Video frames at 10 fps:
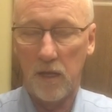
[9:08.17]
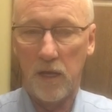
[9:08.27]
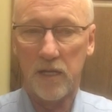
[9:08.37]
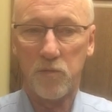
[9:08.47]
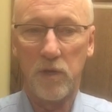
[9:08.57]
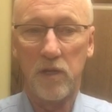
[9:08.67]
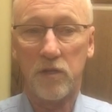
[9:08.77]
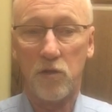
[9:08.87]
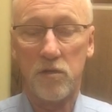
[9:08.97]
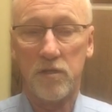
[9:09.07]
As we
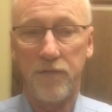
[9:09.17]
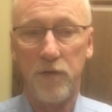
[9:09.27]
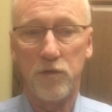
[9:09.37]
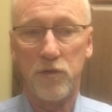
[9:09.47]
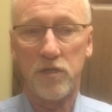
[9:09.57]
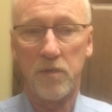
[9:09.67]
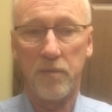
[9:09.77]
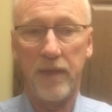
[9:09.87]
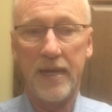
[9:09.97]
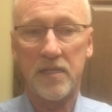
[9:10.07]
look towards the future, some
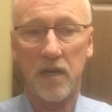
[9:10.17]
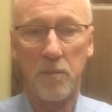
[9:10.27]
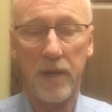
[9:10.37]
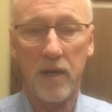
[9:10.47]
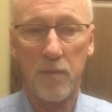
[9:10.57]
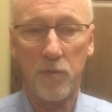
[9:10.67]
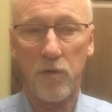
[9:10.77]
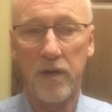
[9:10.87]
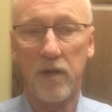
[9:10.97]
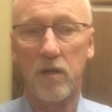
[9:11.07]
things that will become
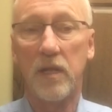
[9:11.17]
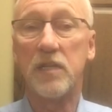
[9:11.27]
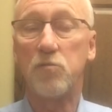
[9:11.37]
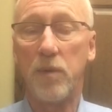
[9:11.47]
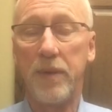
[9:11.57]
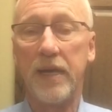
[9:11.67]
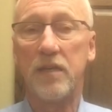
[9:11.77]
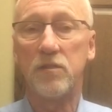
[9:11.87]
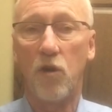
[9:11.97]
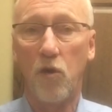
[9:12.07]
critical as we
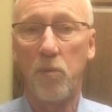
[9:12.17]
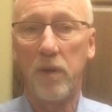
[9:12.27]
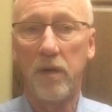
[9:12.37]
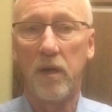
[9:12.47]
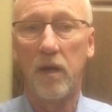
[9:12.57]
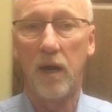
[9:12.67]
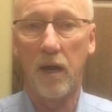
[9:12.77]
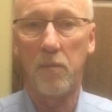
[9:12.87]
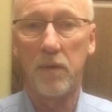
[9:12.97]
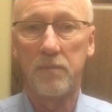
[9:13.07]
begin to open
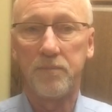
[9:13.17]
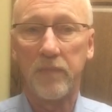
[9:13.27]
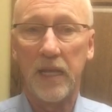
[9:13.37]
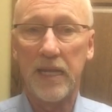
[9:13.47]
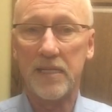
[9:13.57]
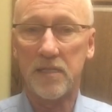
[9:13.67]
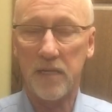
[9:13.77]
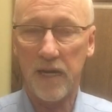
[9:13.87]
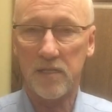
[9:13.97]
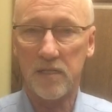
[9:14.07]
up is
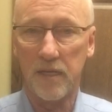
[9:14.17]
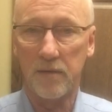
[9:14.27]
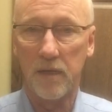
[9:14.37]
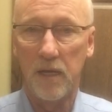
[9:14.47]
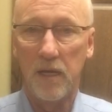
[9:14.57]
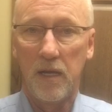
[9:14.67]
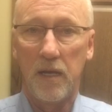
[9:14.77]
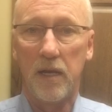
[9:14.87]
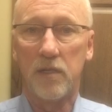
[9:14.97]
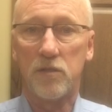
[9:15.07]
testing.
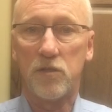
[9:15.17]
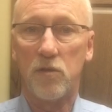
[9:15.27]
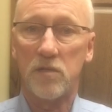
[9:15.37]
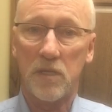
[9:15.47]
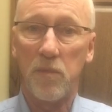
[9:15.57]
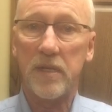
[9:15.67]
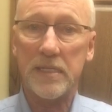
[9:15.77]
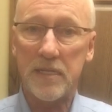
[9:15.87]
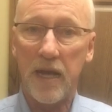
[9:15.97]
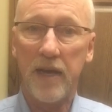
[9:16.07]
And so some of the
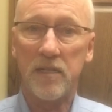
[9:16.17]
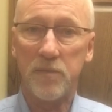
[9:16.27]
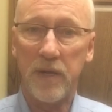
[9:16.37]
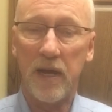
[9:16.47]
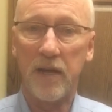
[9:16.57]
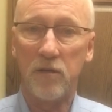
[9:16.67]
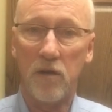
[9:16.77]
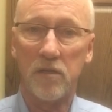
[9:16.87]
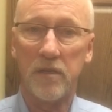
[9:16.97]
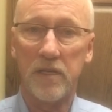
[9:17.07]
science behind
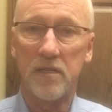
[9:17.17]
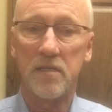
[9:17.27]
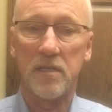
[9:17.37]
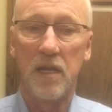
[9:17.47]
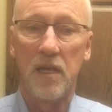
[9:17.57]
all of this